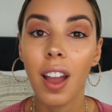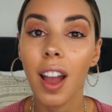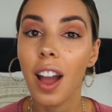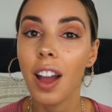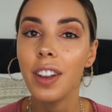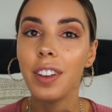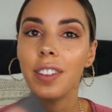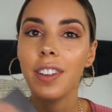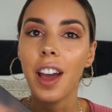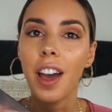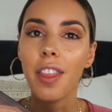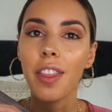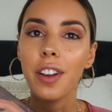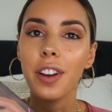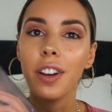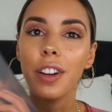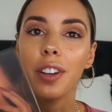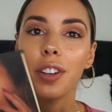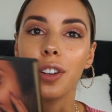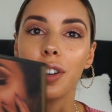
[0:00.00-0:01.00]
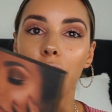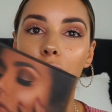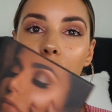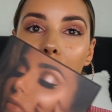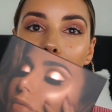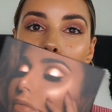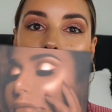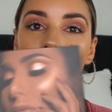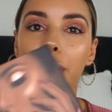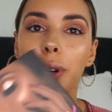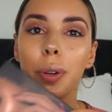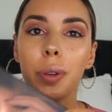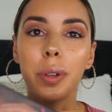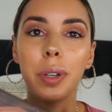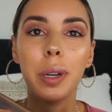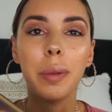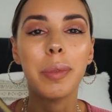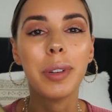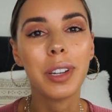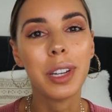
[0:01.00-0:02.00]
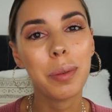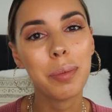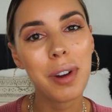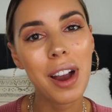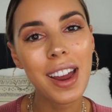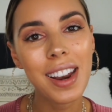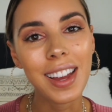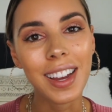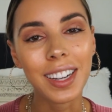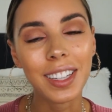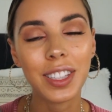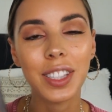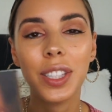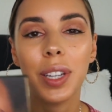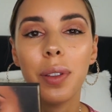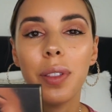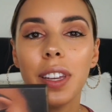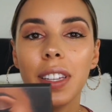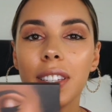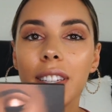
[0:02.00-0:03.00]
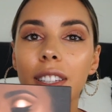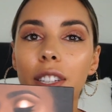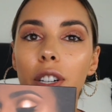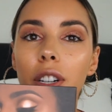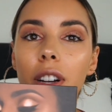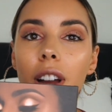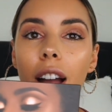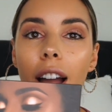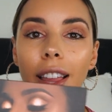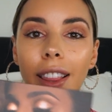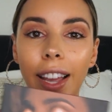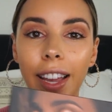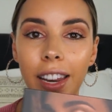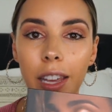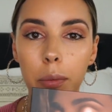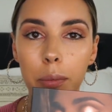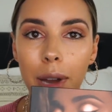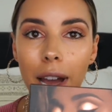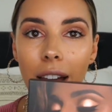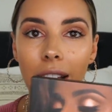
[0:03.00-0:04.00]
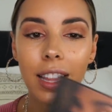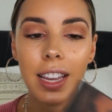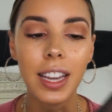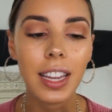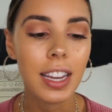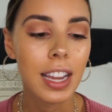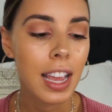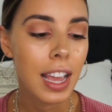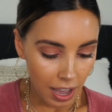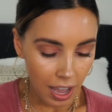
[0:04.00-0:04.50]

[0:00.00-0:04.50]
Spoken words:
Another new Huda Beauty product. So this is her highlighting palette.